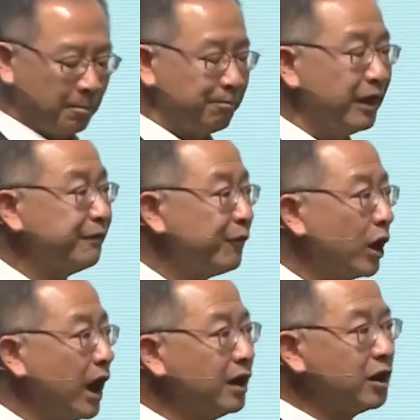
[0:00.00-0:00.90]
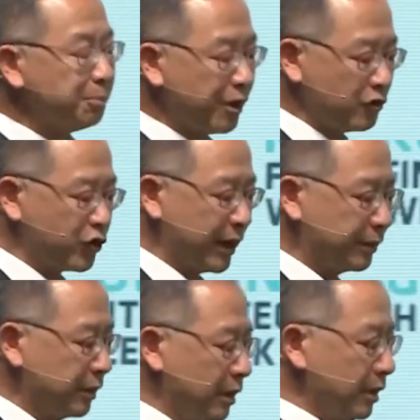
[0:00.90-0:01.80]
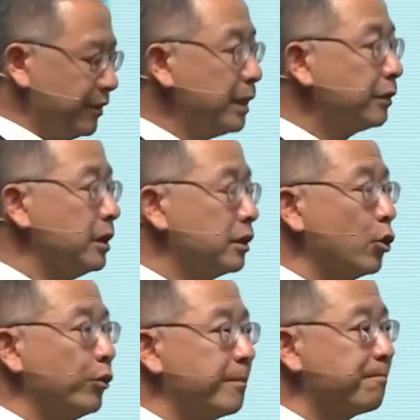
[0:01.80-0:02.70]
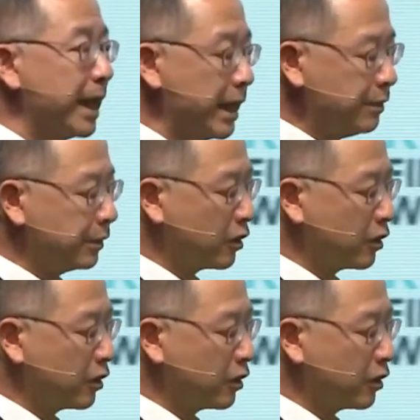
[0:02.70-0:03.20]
But for other projects that seek to replace